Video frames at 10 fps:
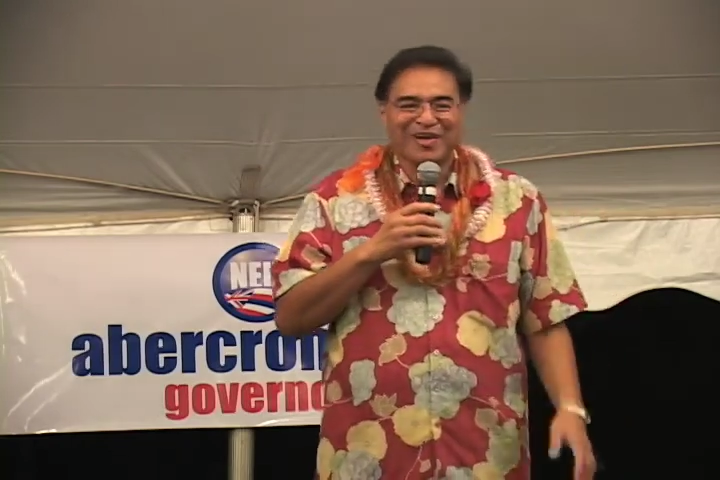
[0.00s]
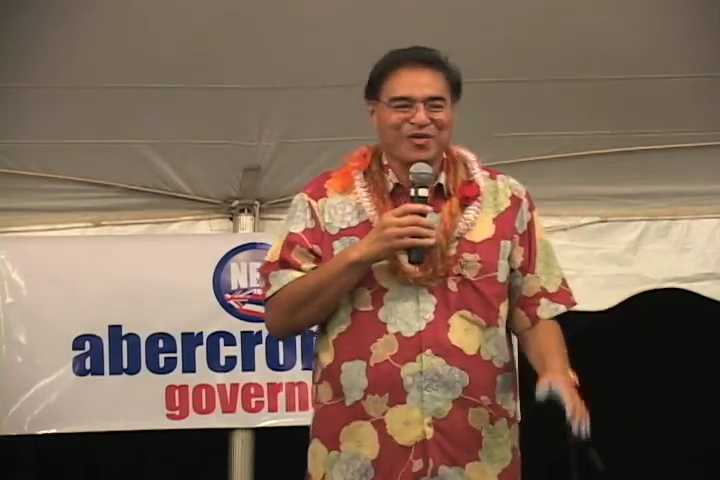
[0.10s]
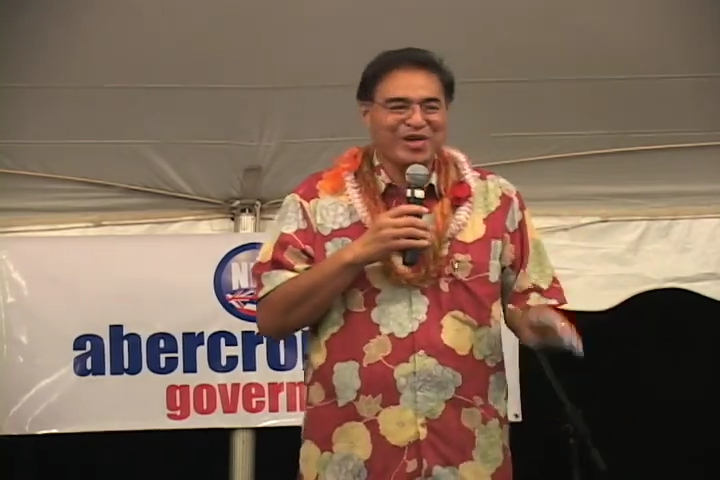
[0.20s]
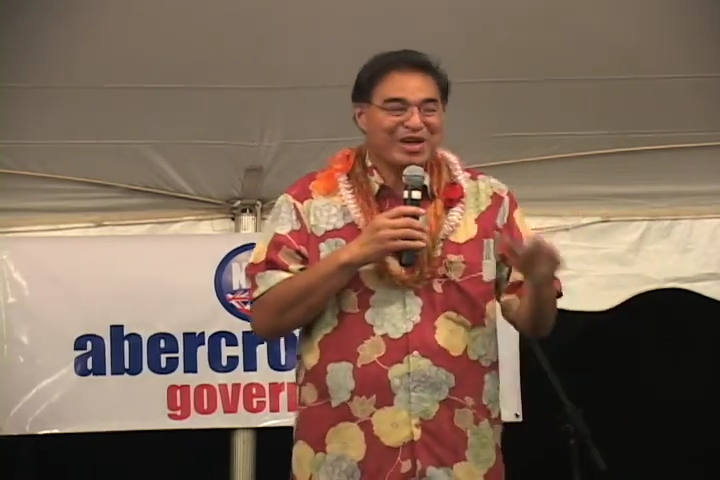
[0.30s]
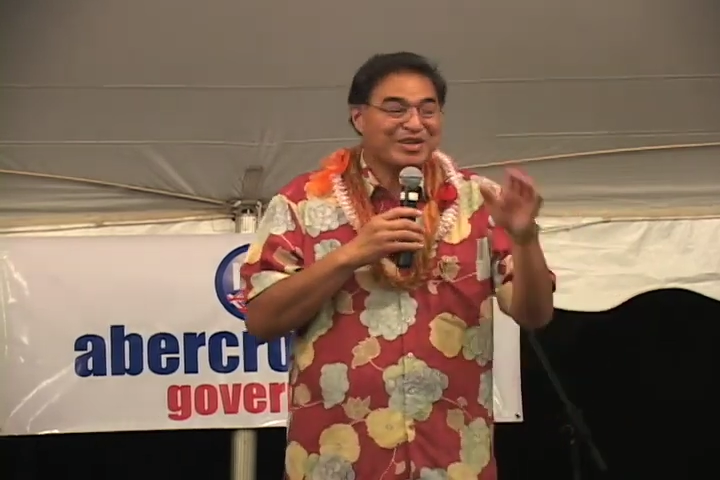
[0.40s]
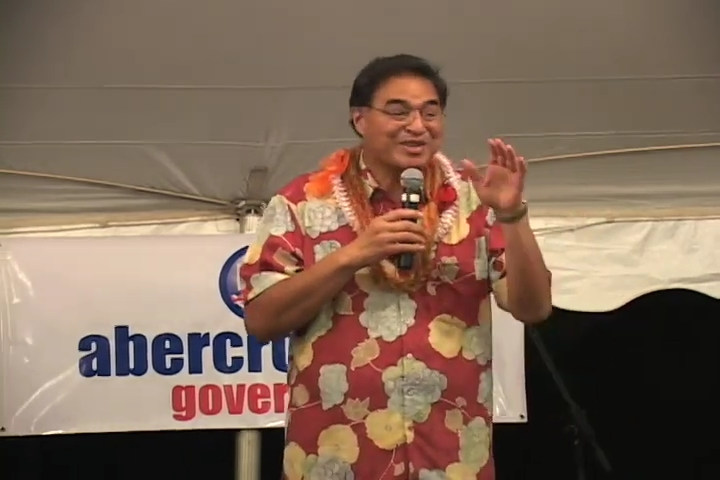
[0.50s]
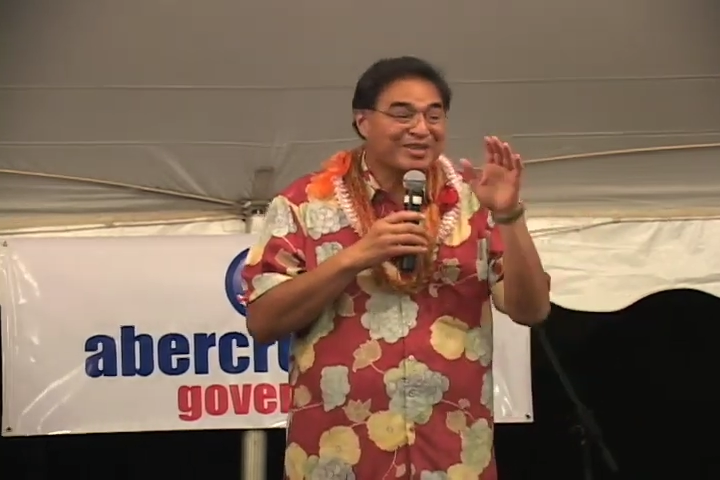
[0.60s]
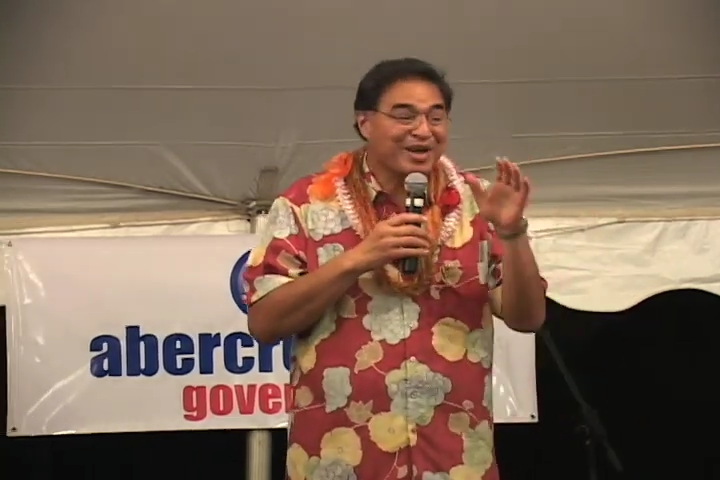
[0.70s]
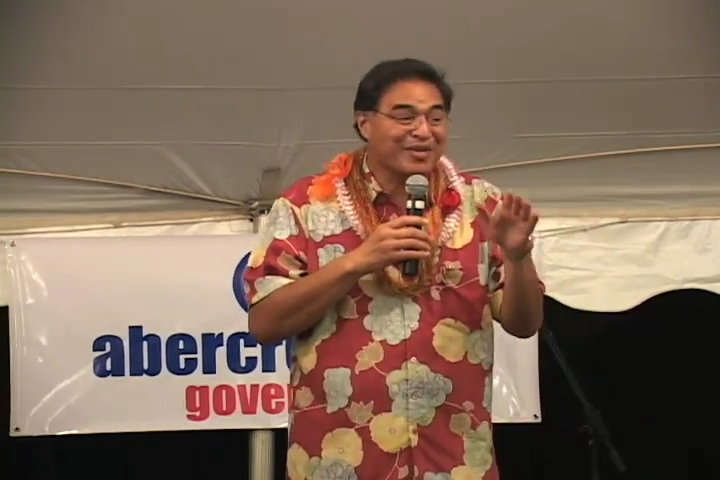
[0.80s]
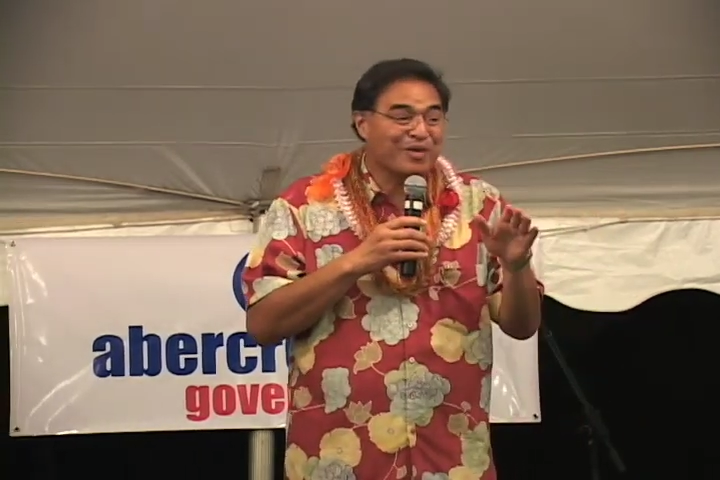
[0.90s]
We need to
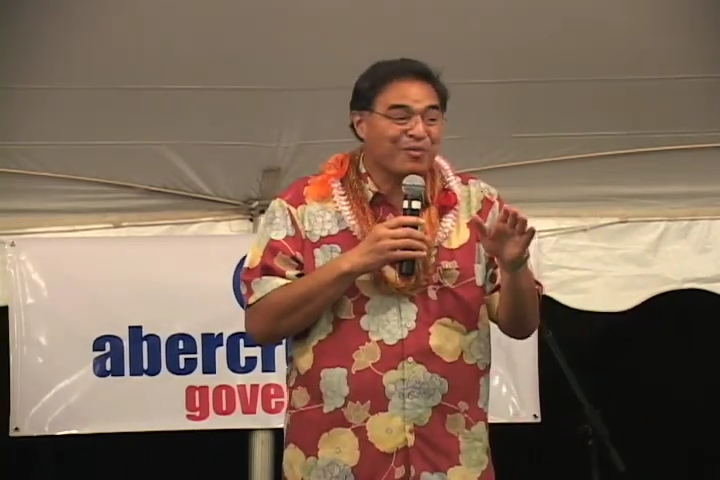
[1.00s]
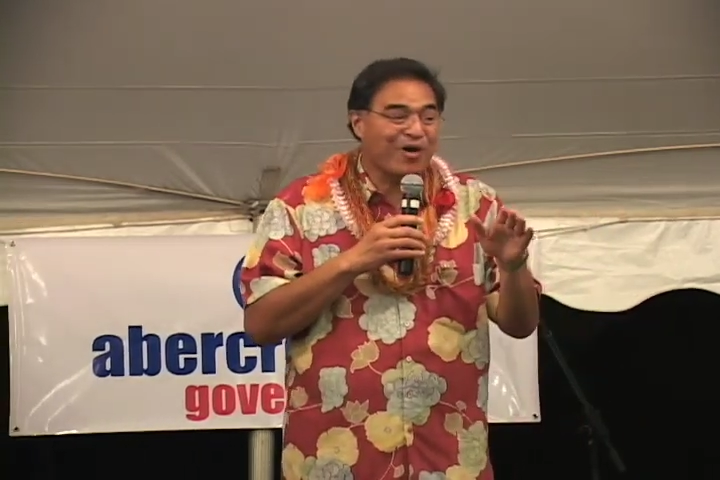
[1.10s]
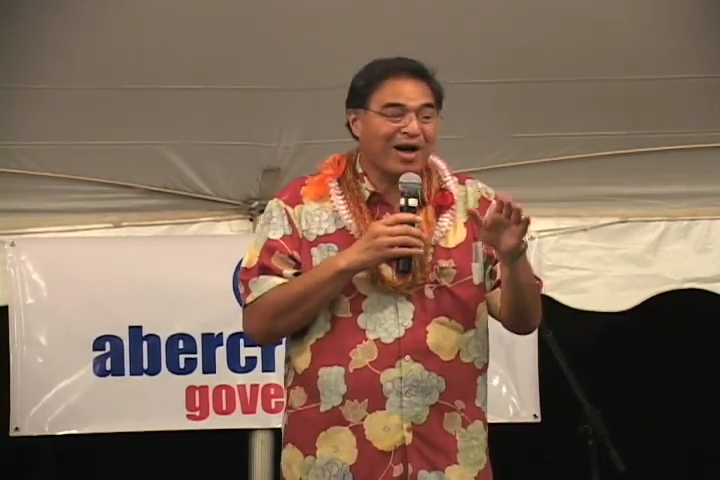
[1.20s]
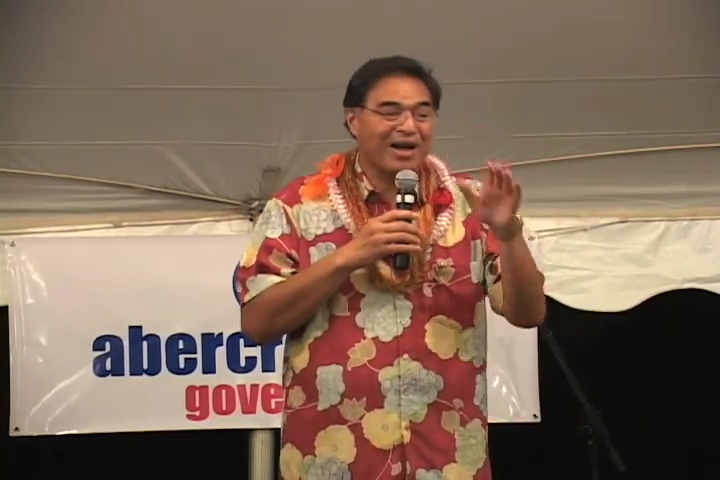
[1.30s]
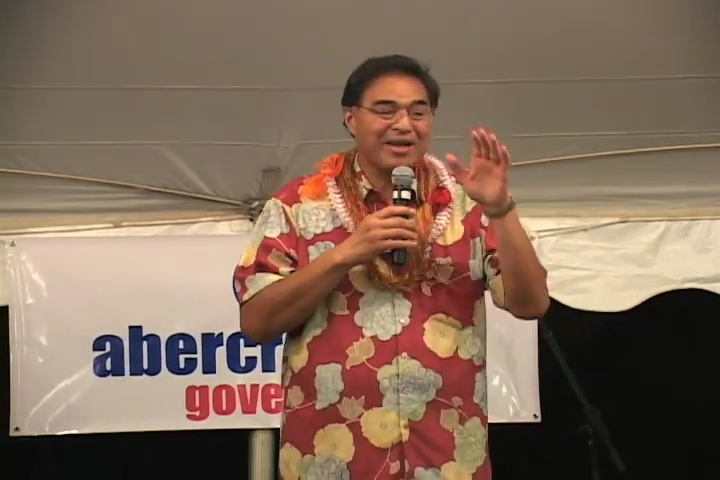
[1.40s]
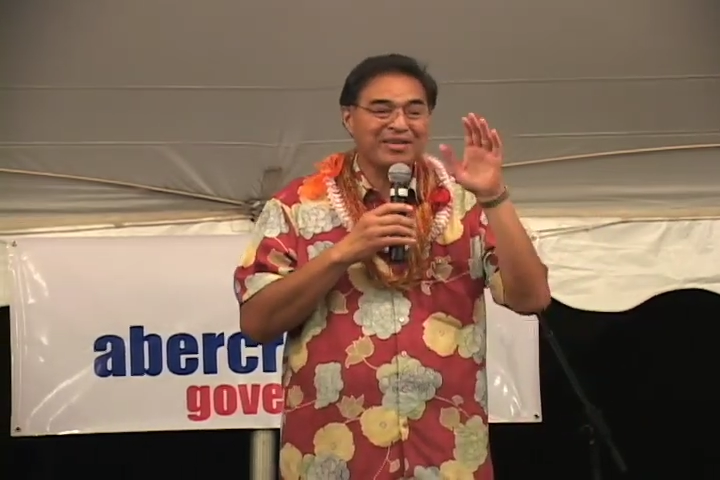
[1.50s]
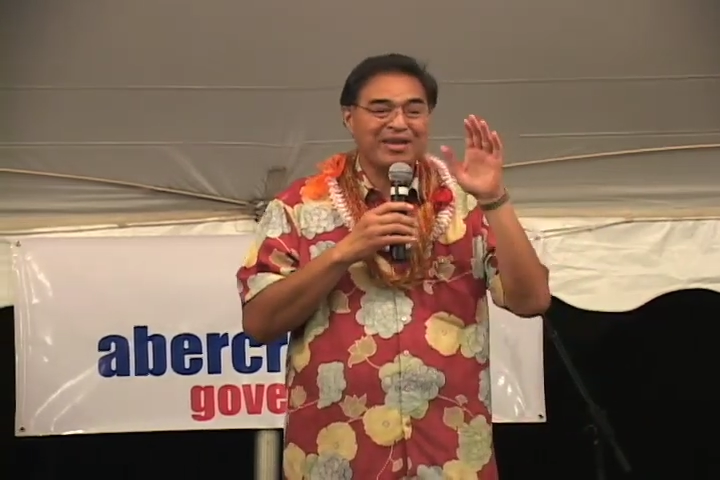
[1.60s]
tell them why